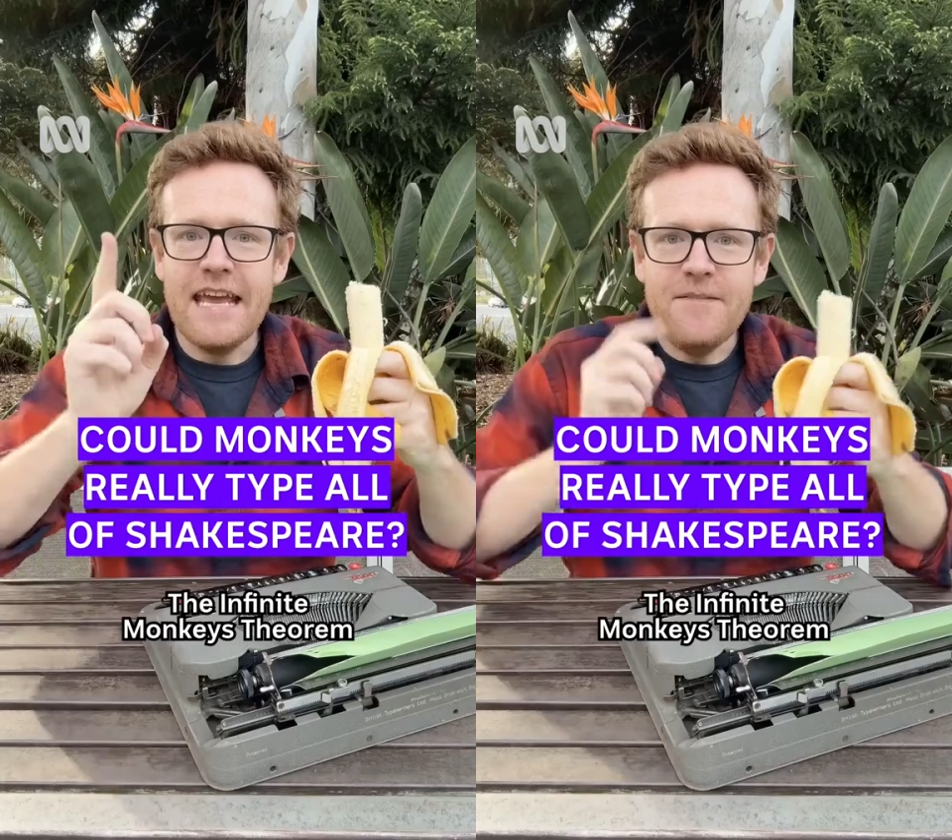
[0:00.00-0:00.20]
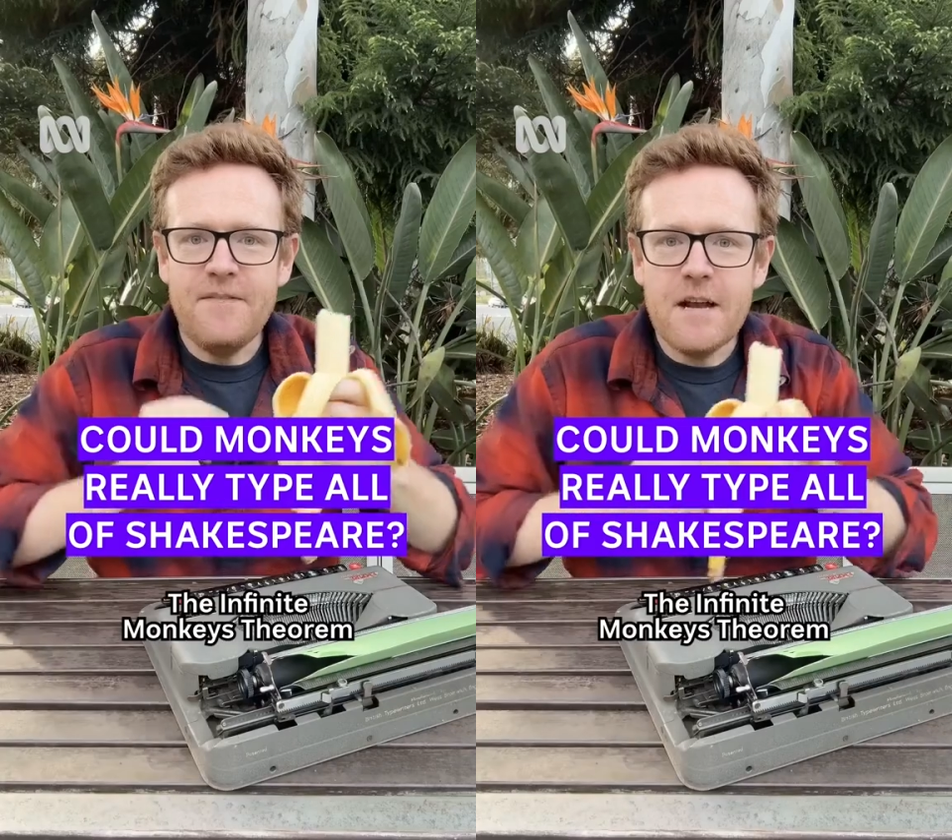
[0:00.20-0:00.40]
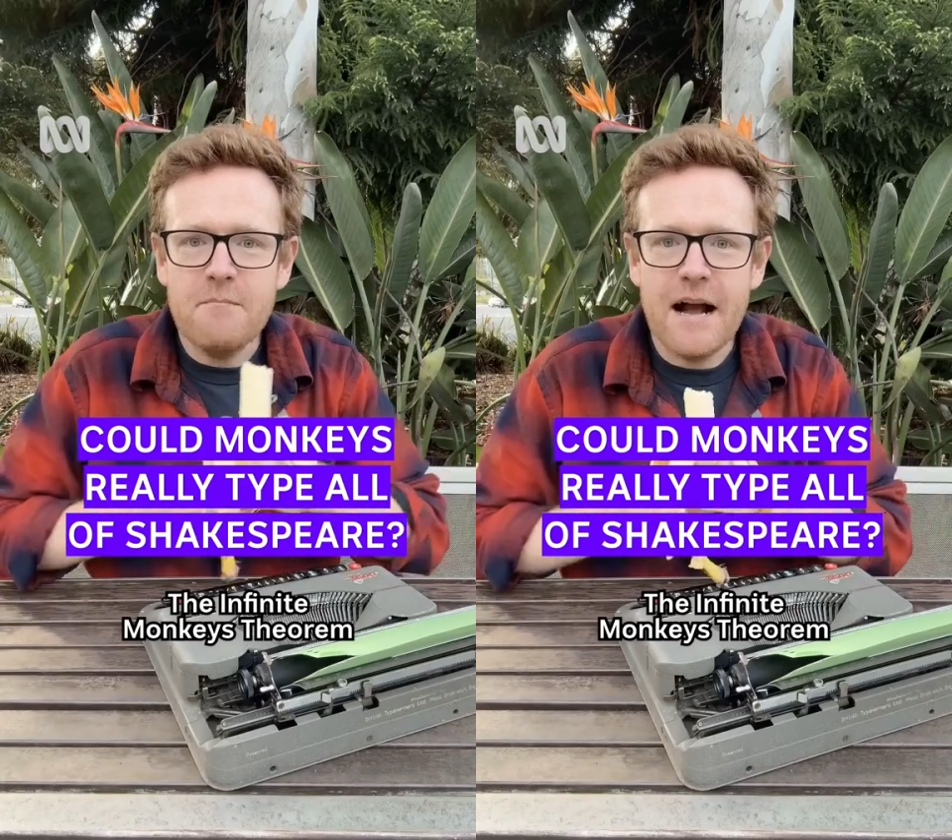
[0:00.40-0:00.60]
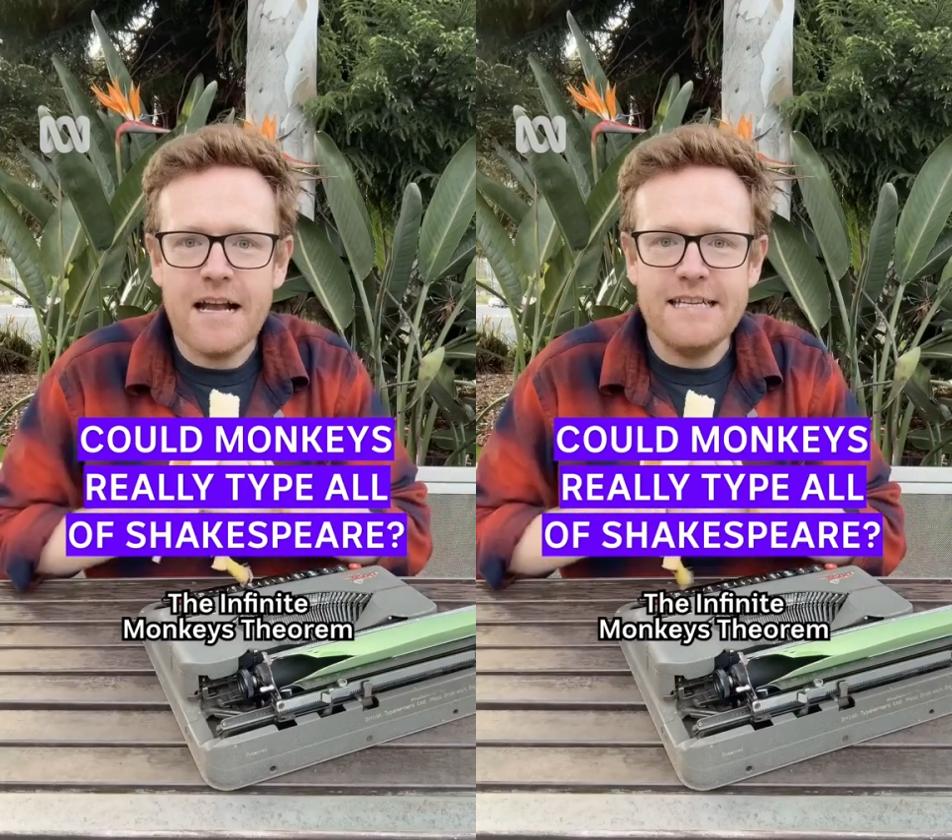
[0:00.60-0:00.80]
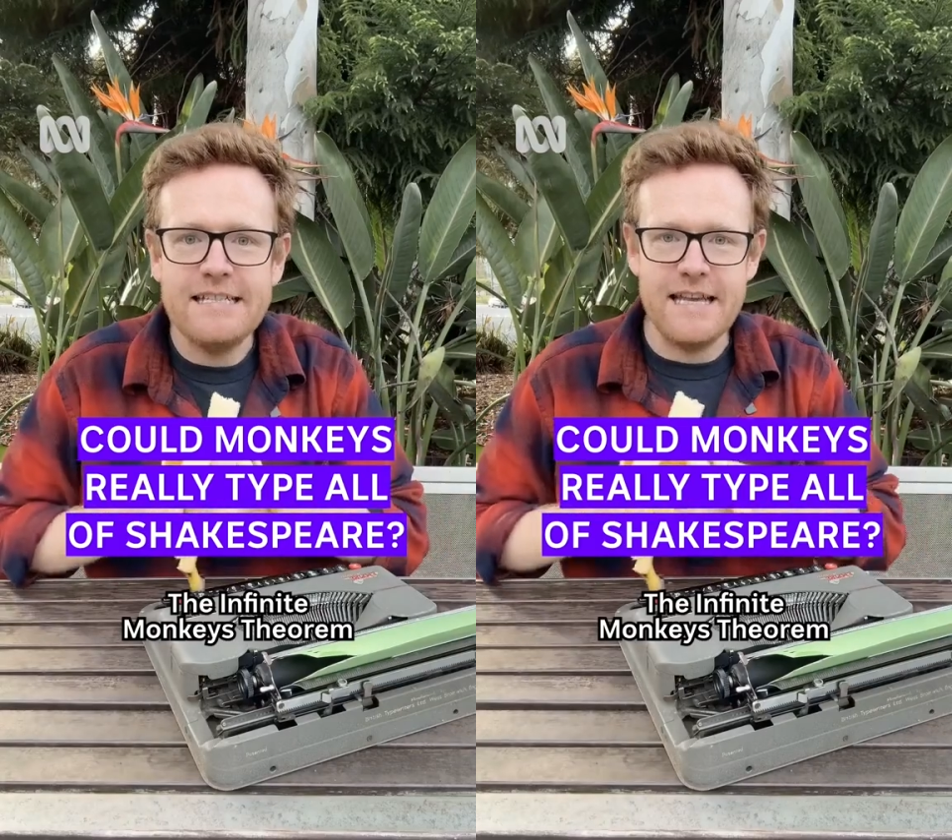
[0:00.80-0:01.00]
infinite
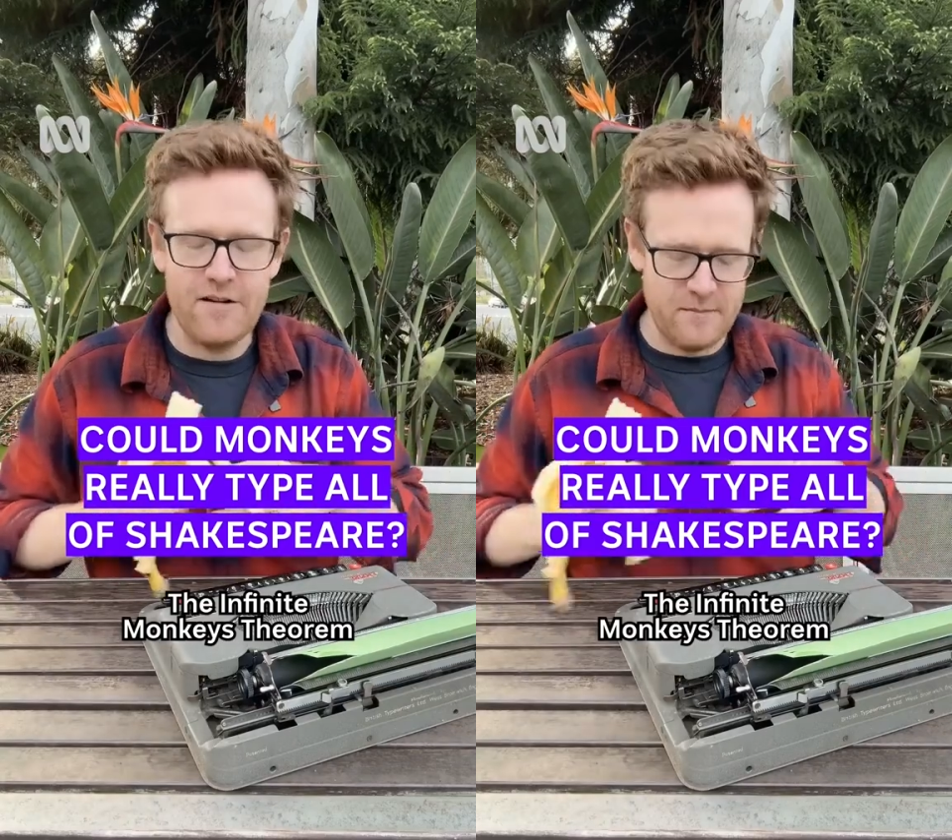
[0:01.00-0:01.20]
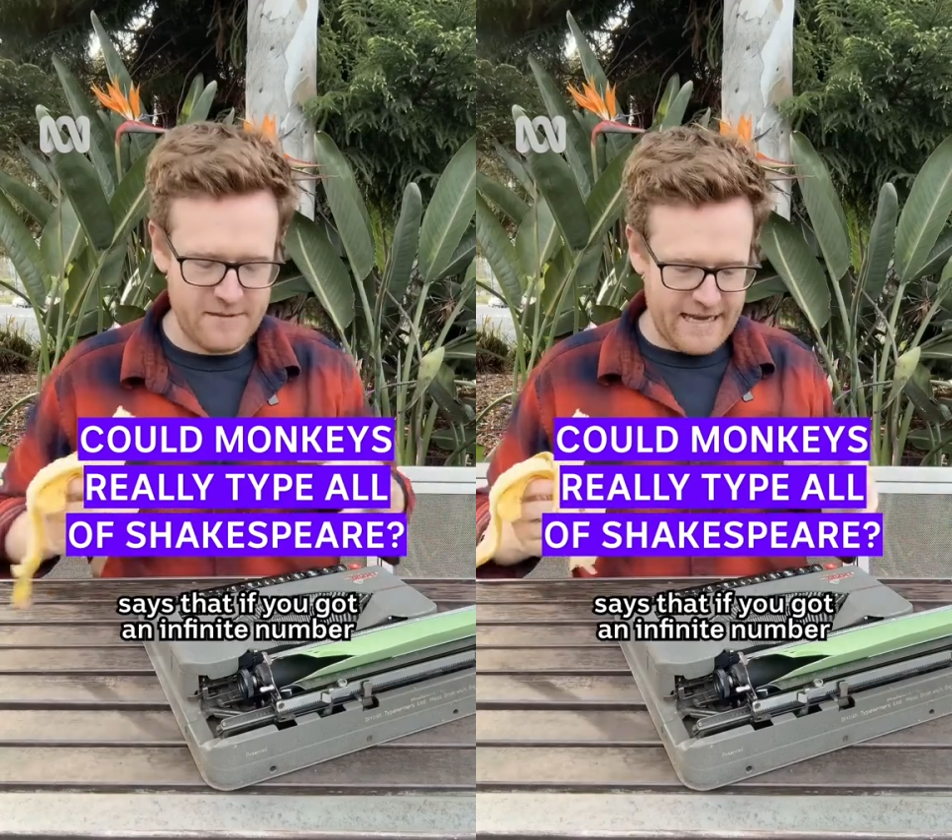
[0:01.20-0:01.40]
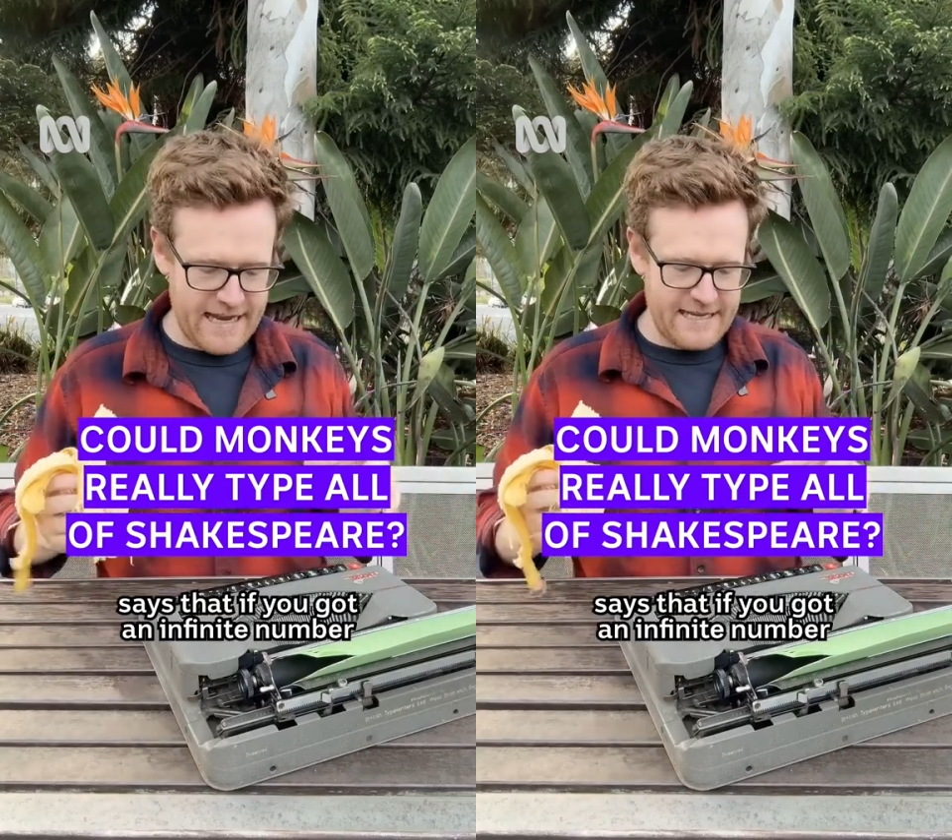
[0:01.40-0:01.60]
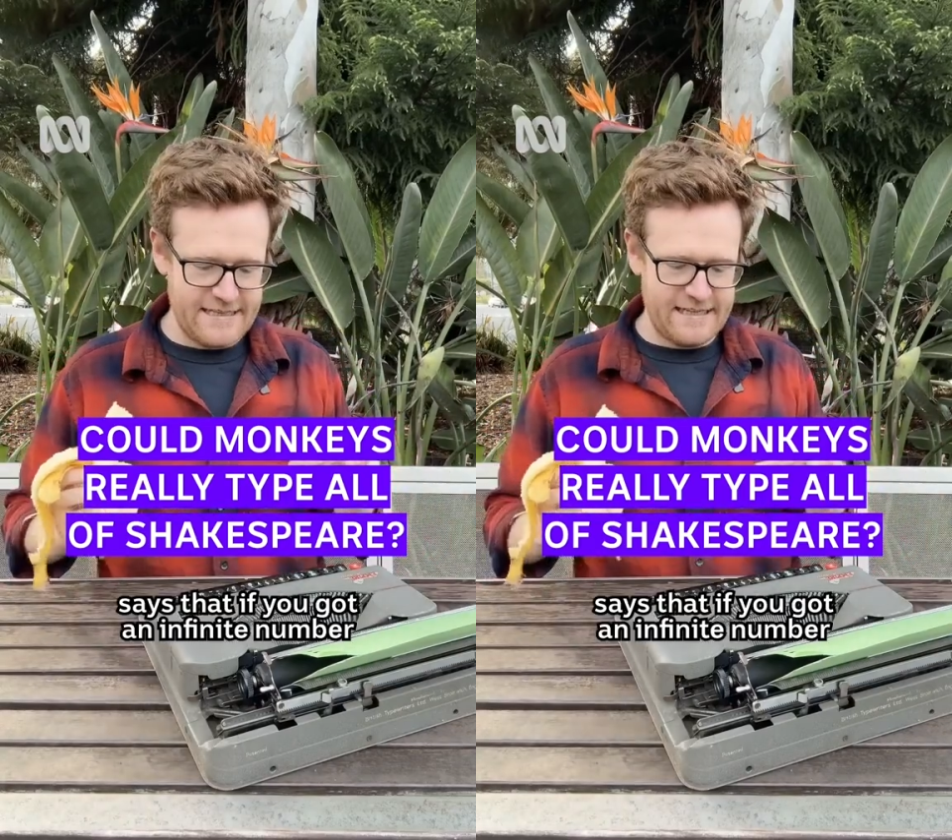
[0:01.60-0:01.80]
monkeys theorem says